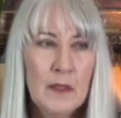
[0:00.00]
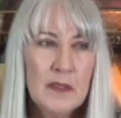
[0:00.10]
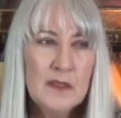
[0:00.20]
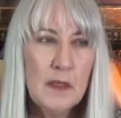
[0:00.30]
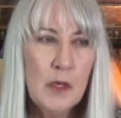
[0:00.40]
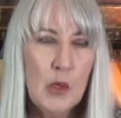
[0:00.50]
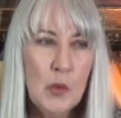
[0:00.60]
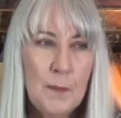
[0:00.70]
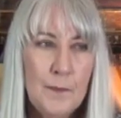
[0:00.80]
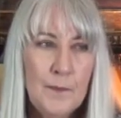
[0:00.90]

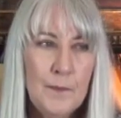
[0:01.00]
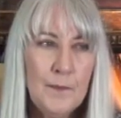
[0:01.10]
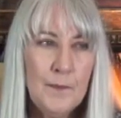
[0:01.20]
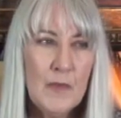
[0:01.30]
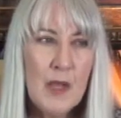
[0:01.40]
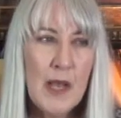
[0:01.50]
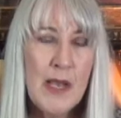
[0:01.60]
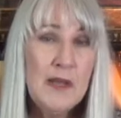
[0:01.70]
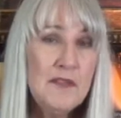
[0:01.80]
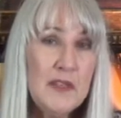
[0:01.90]
So I
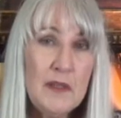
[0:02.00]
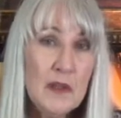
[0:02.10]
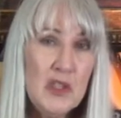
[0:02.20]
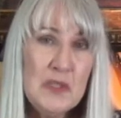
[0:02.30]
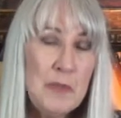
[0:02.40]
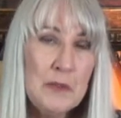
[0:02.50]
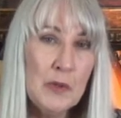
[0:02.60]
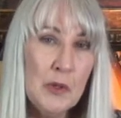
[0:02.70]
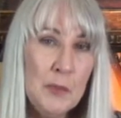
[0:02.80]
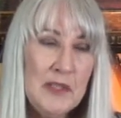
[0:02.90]
have seen those
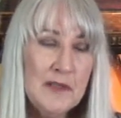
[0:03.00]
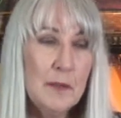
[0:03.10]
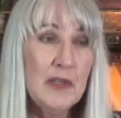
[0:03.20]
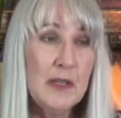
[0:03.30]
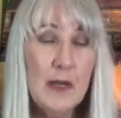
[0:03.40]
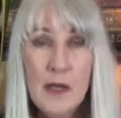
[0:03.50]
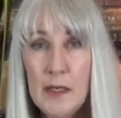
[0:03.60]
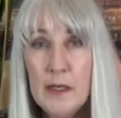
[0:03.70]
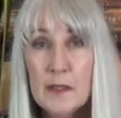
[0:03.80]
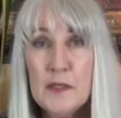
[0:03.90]
people be some of the
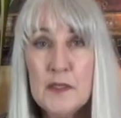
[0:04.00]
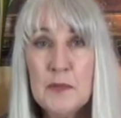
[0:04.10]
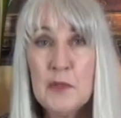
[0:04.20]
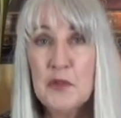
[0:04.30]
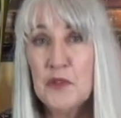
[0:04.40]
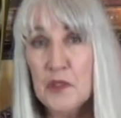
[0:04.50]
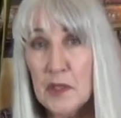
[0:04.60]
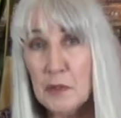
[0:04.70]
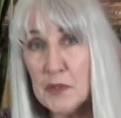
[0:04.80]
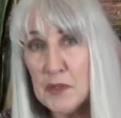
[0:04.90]
kindest, most
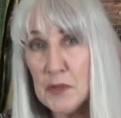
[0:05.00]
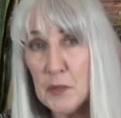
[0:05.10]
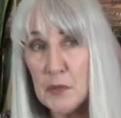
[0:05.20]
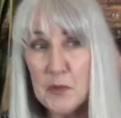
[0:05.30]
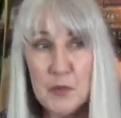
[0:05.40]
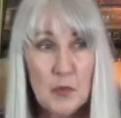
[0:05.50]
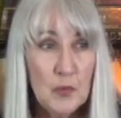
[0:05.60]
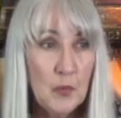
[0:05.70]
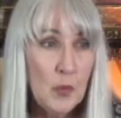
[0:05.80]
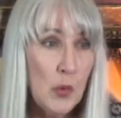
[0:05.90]
generous, most
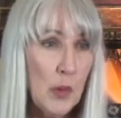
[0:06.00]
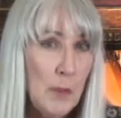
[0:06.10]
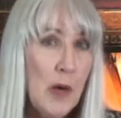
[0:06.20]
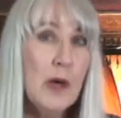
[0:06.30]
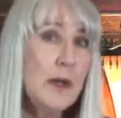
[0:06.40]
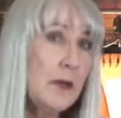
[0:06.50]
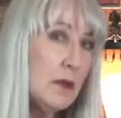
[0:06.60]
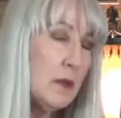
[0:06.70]
warm-hearted